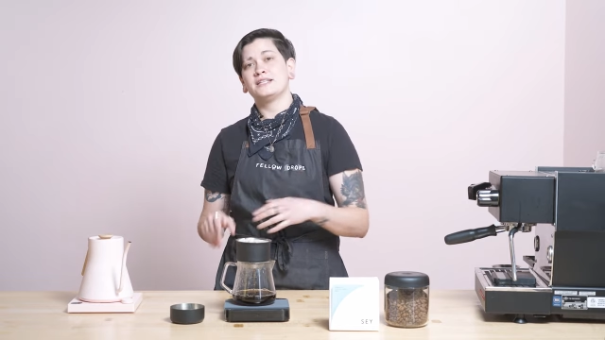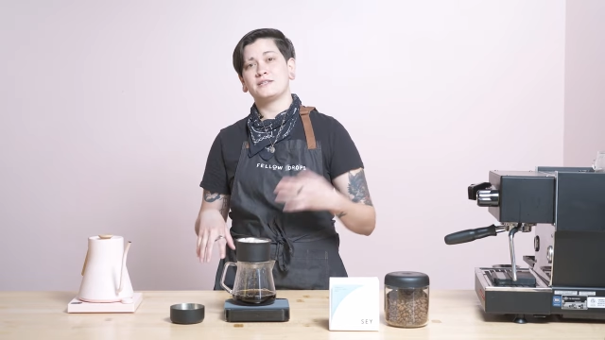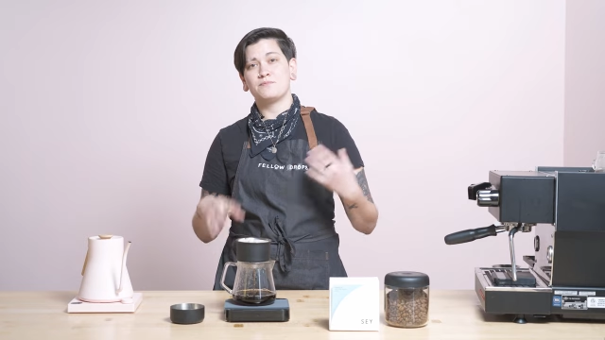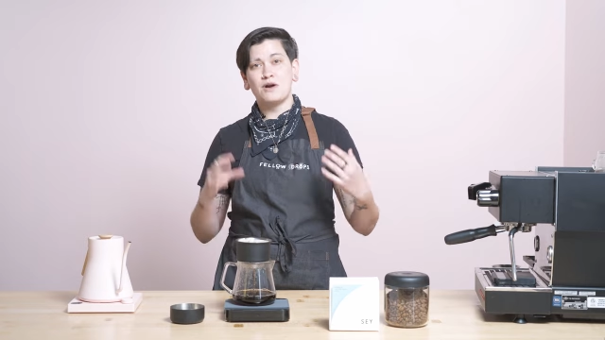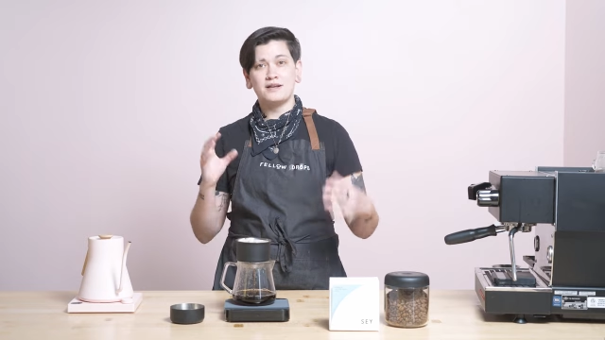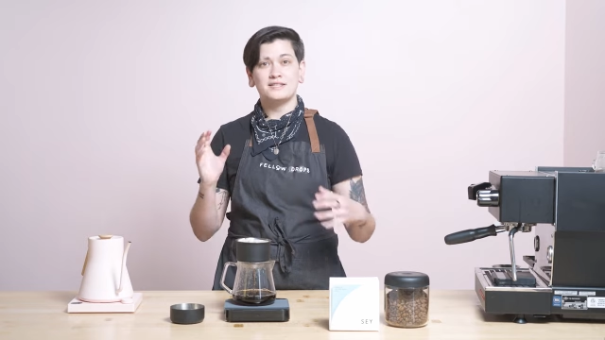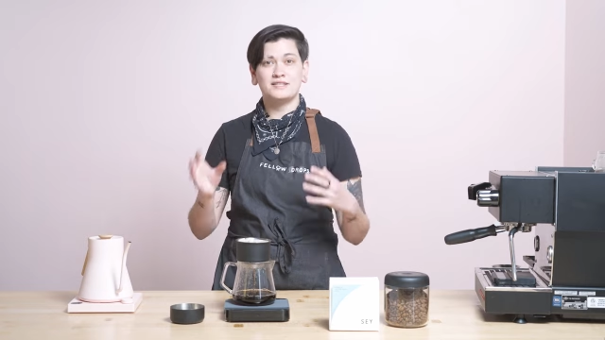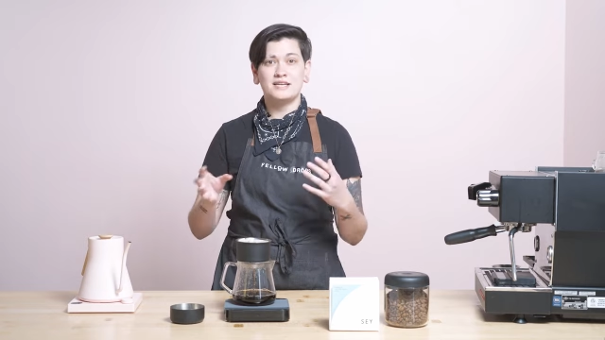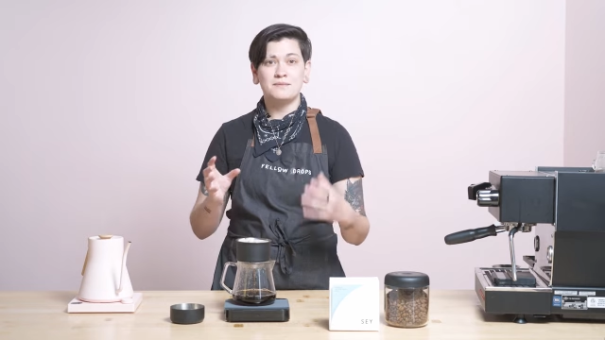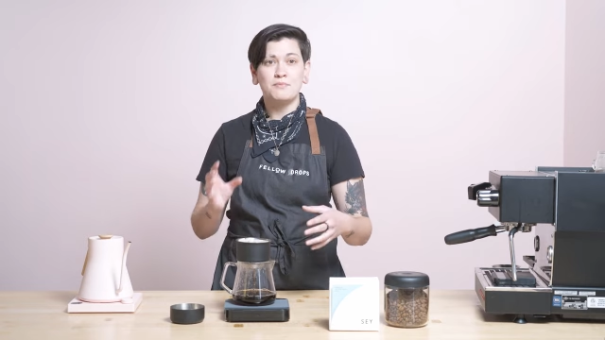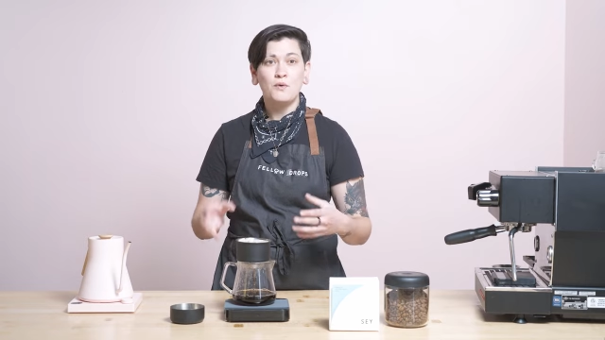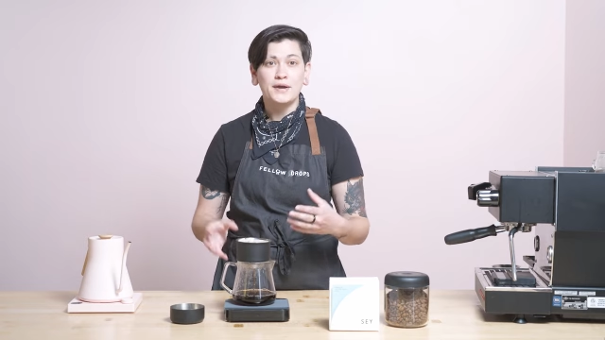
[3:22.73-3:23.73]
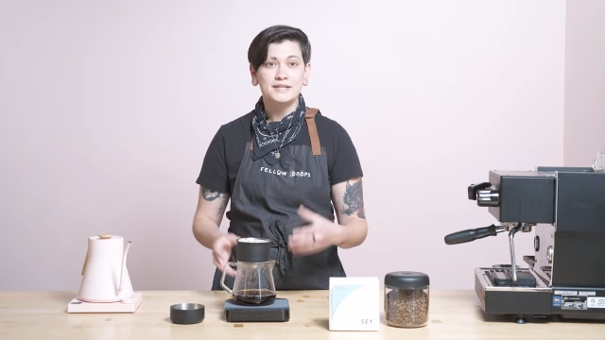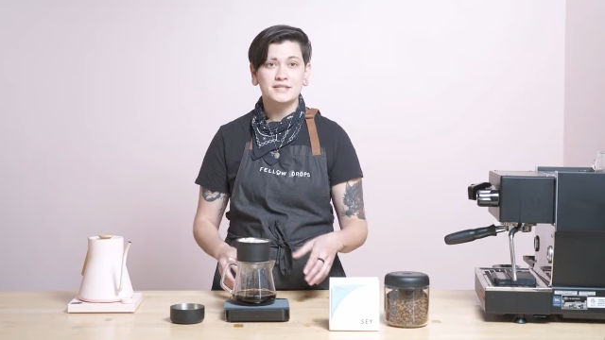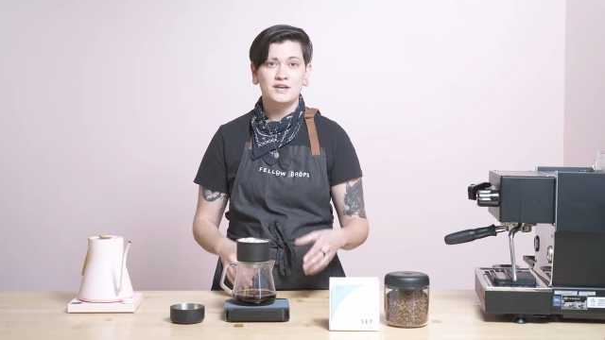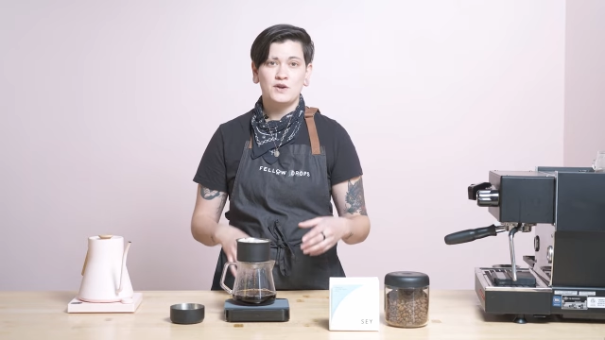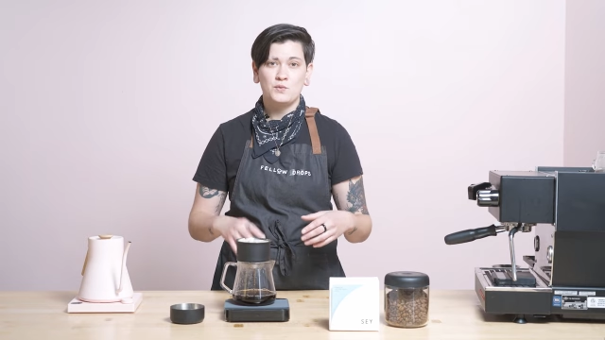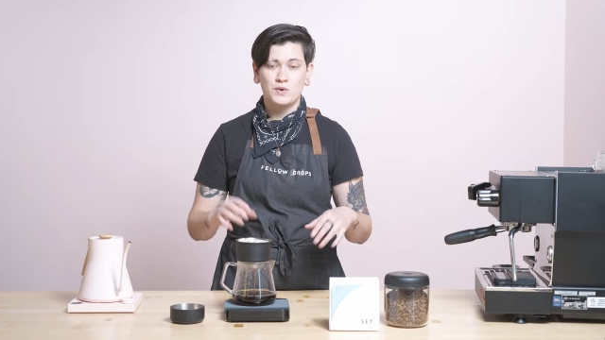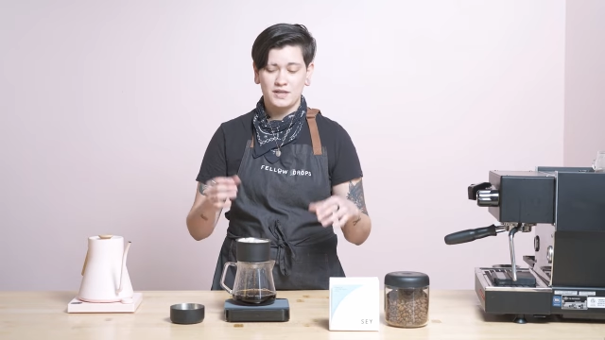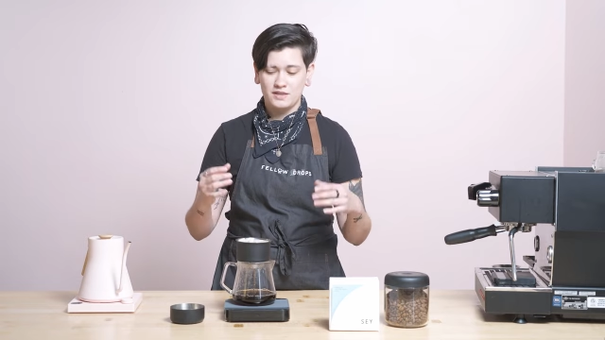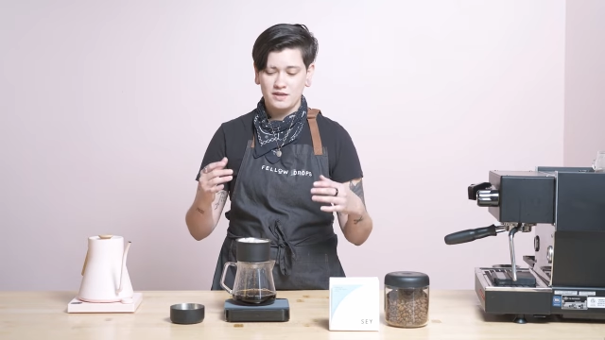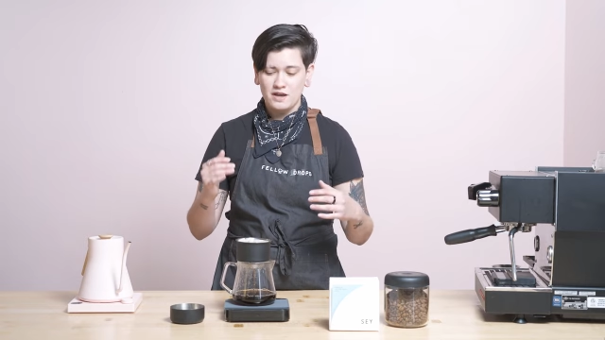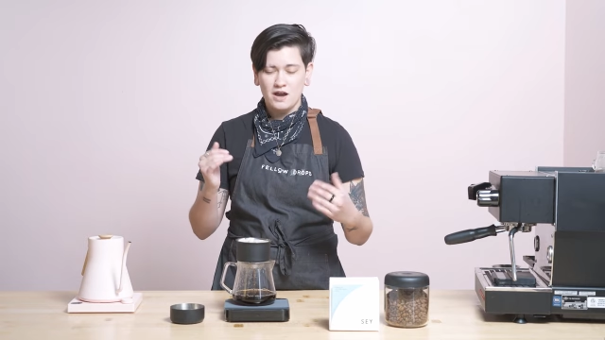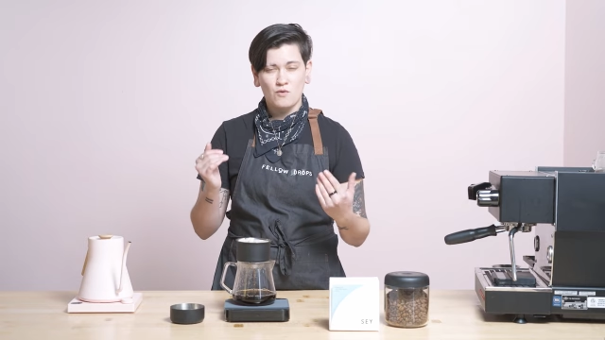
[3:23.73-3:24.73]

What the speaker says: It's a processing point with